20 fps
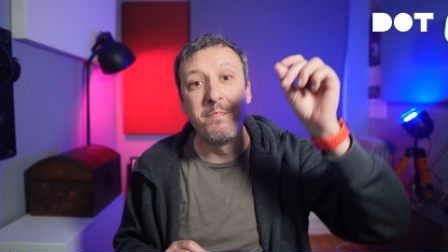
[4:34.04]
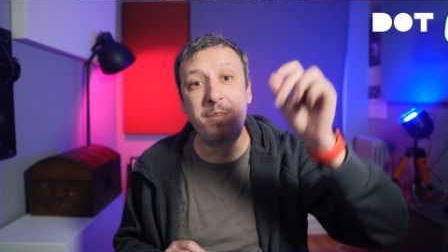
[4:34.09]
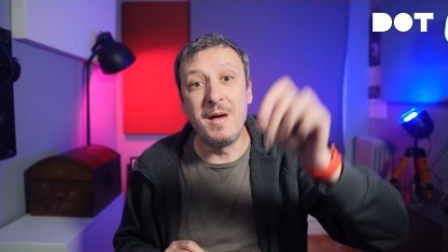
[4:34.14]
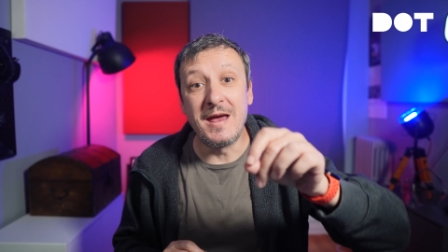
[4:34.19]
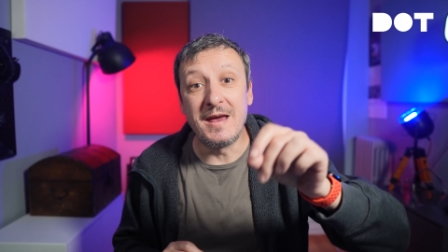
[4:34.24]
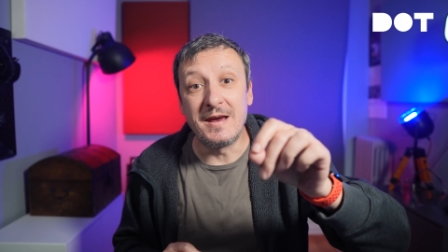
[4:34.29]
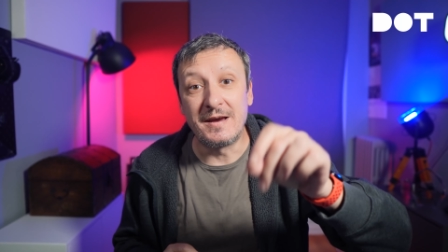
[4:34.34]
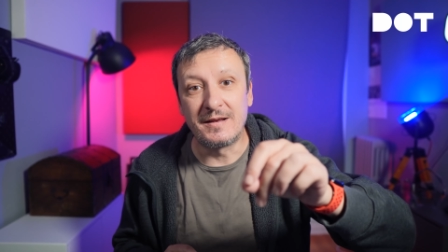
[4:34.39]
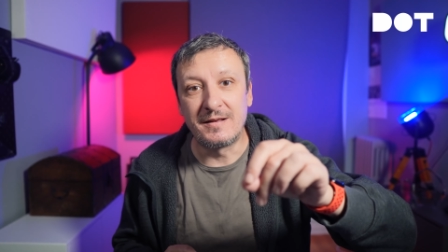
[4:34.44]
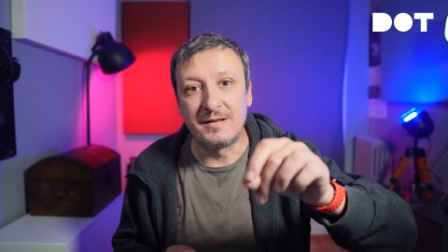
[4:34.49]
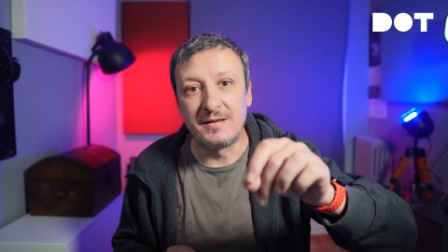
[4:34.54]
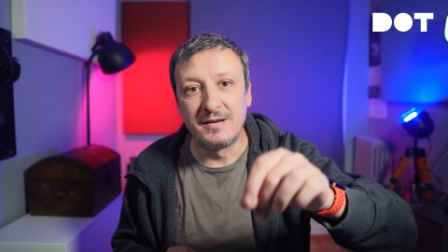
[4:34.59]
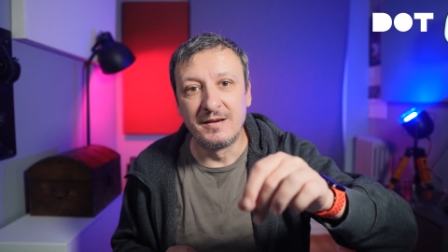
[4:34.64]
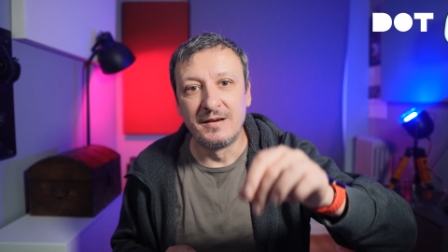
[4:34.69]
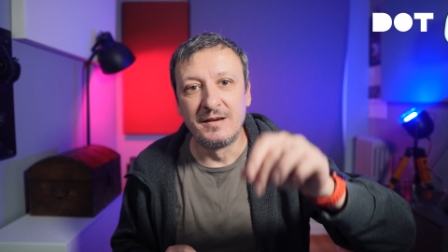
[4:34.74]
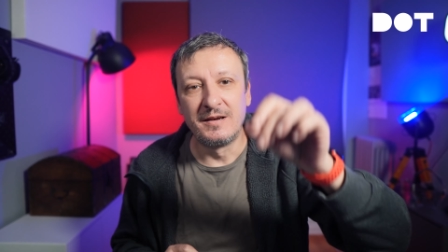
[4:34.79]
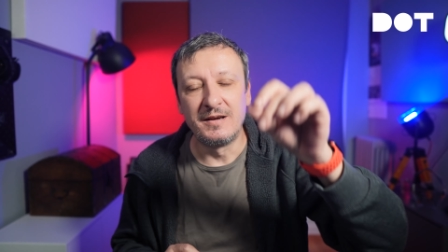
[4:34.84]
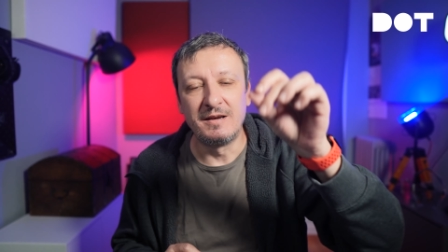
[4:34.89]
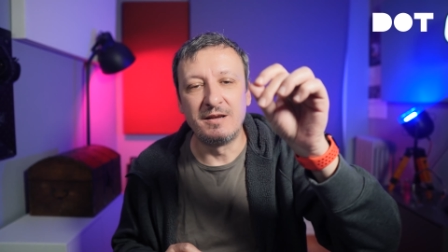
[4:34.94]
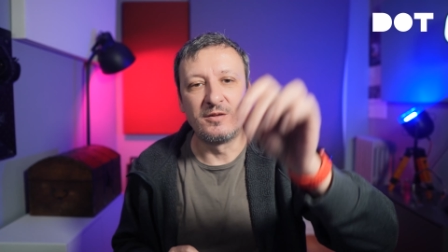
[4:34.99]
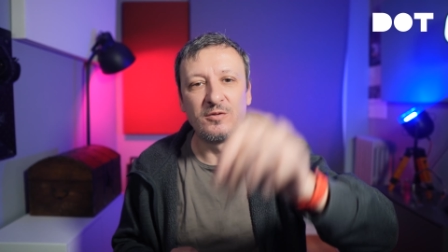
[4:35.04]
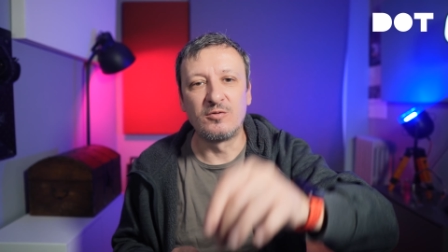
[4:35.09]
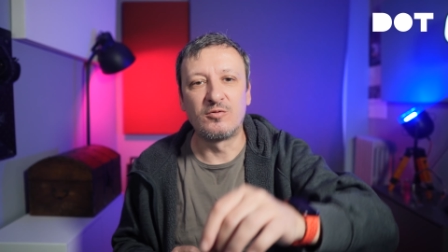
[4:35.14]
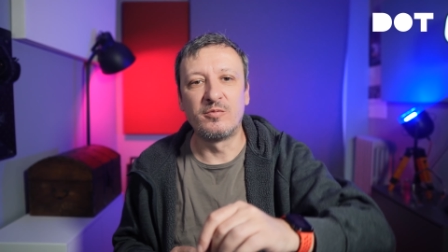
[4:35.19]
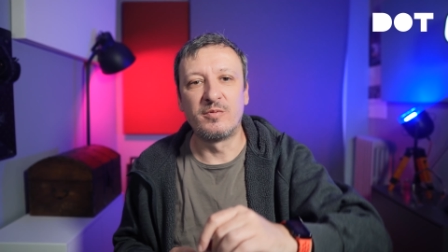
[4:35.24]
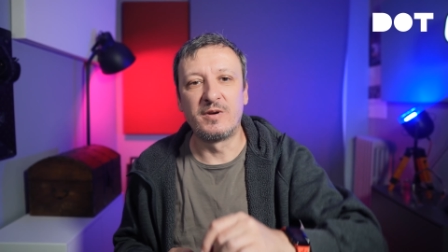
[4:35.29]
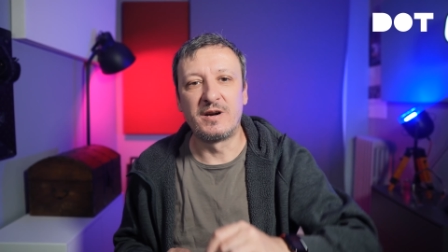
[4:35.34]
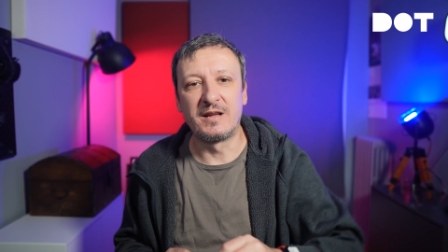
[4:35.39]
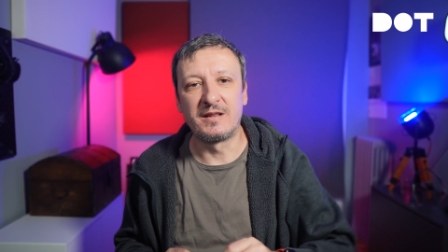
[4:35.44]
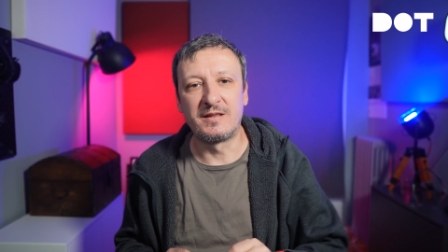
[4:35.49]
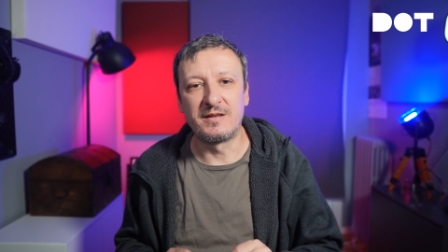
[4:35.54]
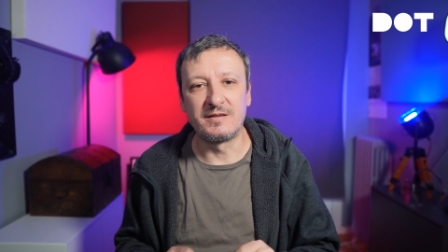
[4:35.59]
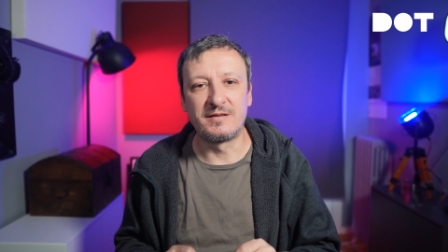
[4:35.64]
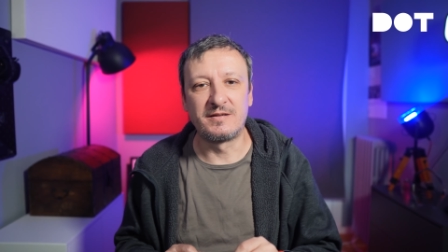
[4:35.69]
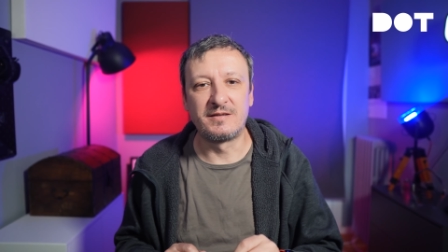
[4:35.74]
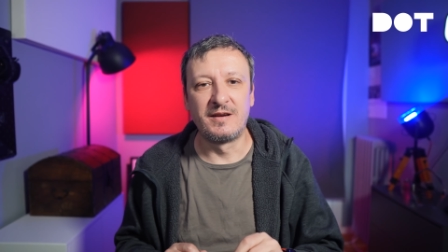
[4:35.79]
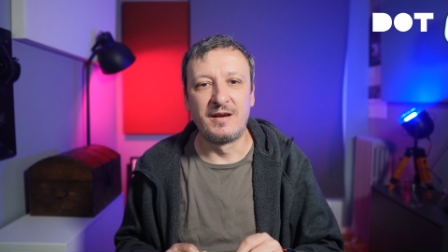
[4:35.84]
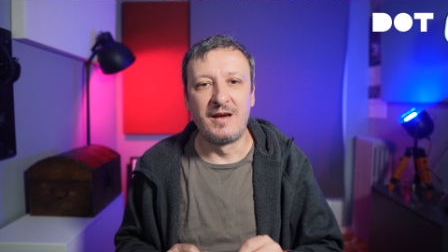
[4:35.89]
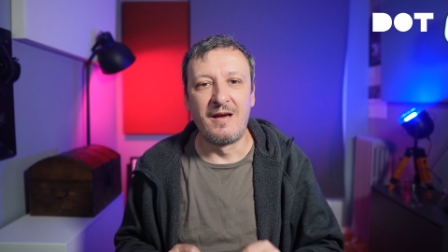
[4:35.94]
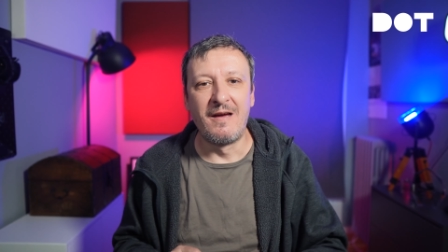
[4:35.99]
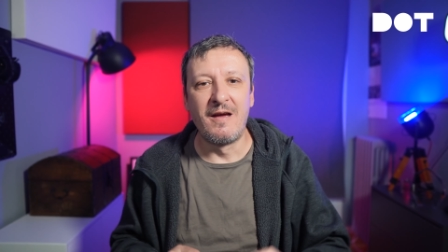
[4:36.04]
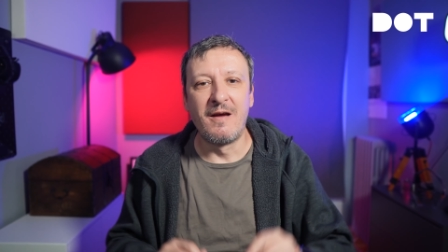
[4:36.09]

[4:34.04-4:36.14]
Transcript: baked into Kubernetes.